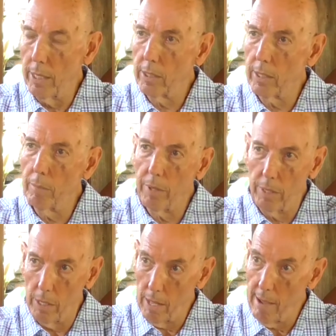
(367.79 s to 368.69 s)
It's
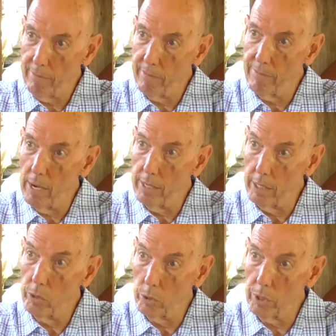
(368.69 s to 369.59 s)
something that you have to find
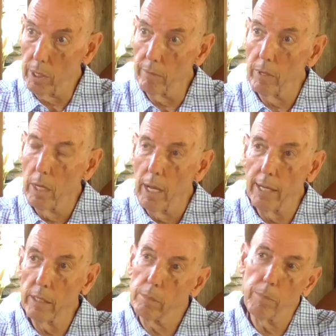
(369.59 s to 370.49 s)
in yourself,
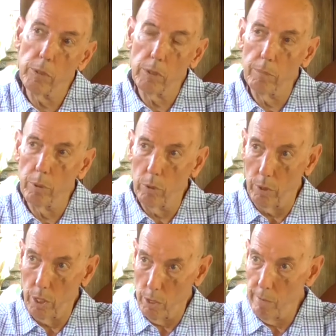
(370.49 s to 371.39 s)
and it's most
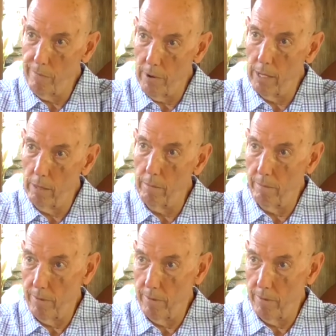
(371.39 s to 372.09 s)
important that you find them